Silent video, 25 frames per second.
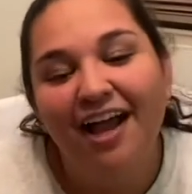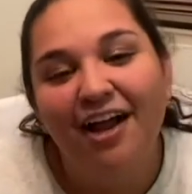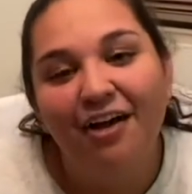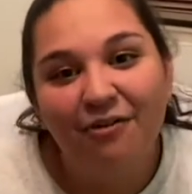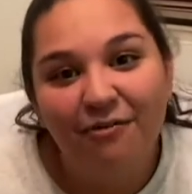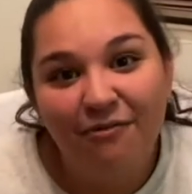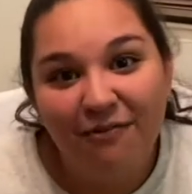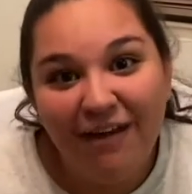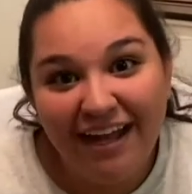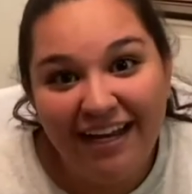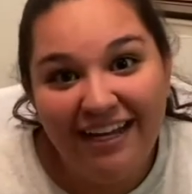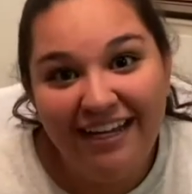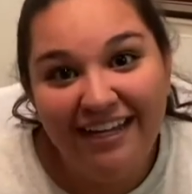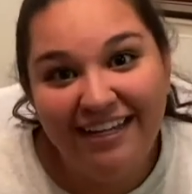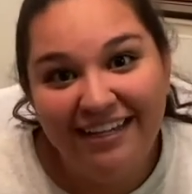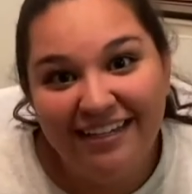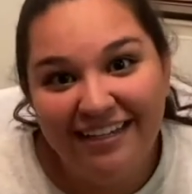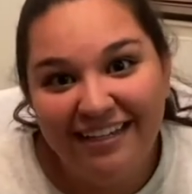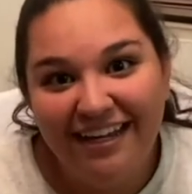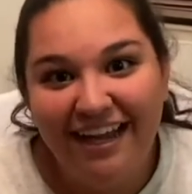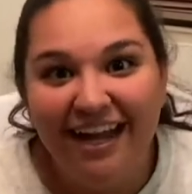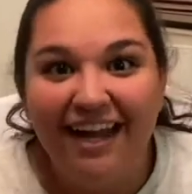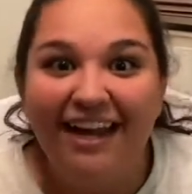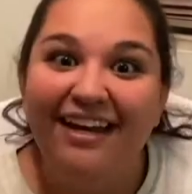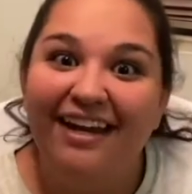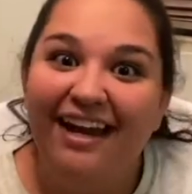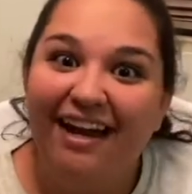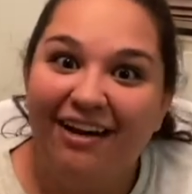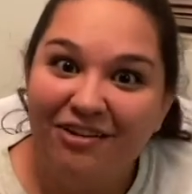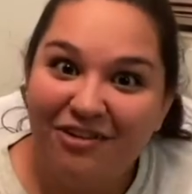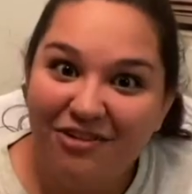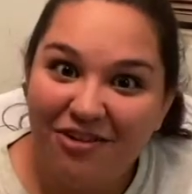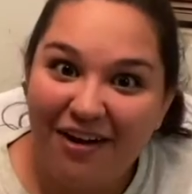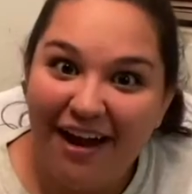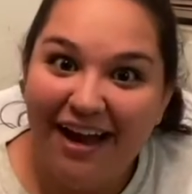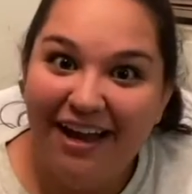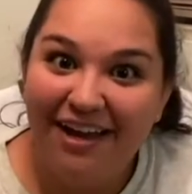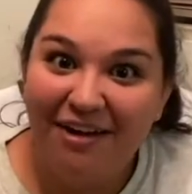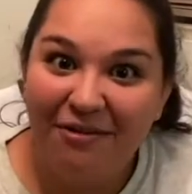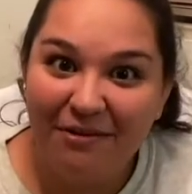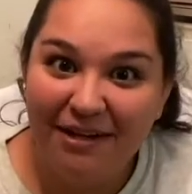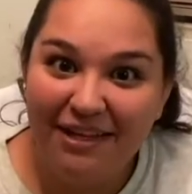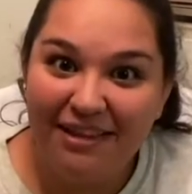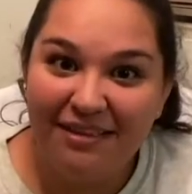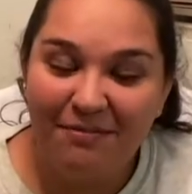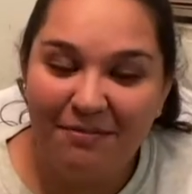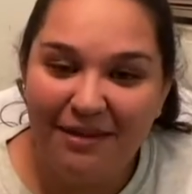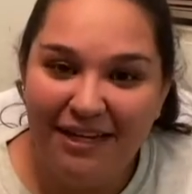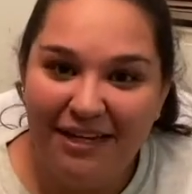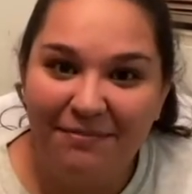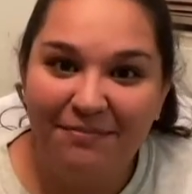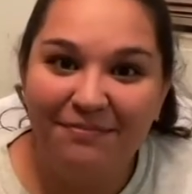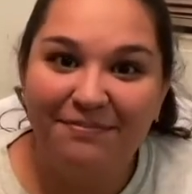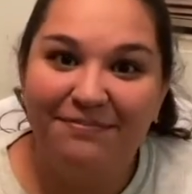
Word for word: Ready? Now try it with me.